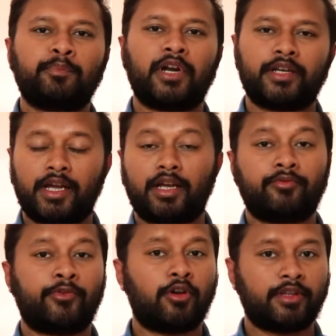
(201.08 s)
but yeah
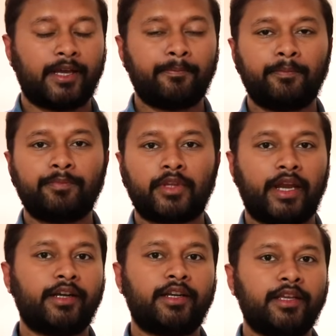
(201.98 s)
for them
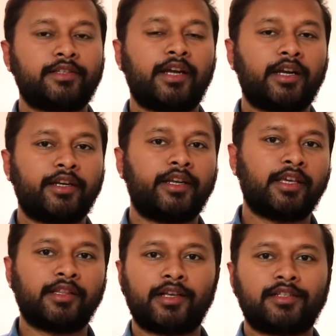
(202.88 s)
nta started
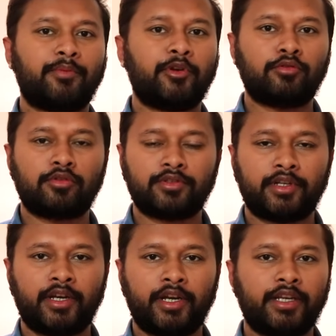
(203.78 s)
taking the exam in
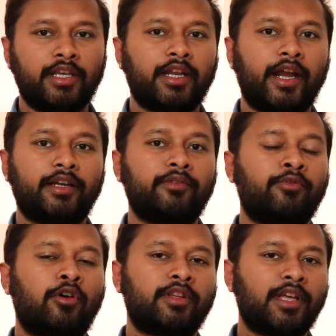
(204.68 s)
2018 and
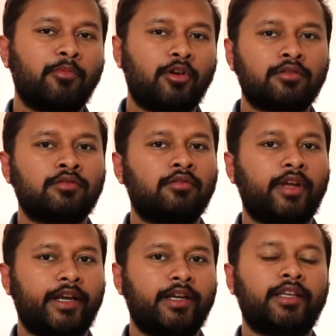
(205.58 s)
for them also
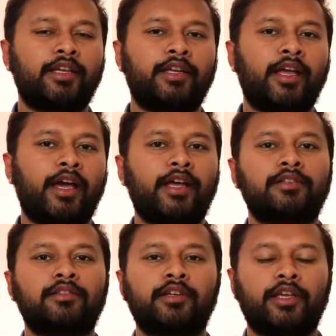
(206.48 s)
nta
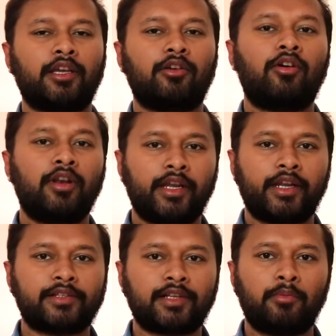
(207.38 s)
has taken online
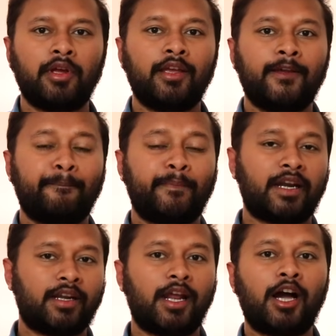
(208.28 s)
exam
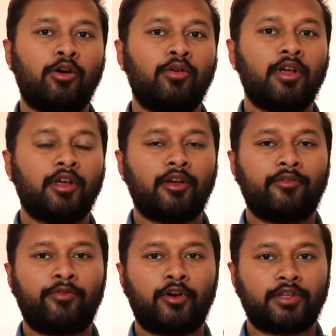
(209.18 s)
but now
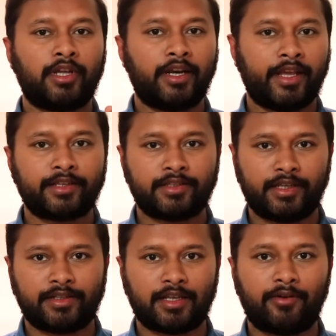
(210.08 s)
for the next
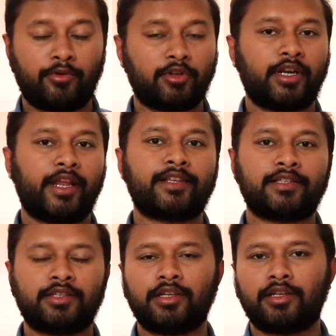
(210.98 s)
exam for the
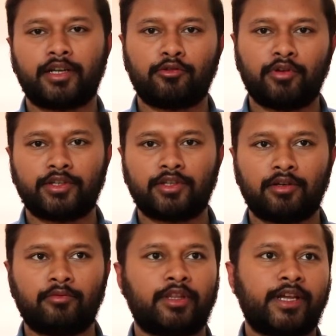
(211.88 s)
next
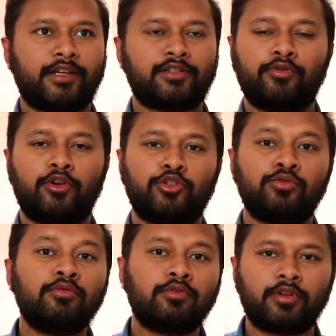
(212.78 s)
regulation that is for
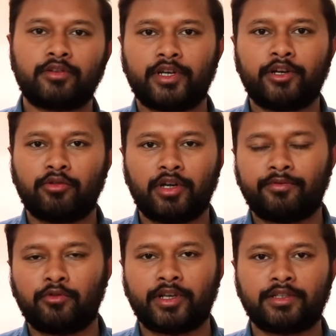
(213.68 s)
june
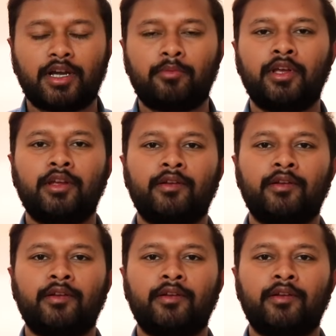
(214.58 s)
2024 exam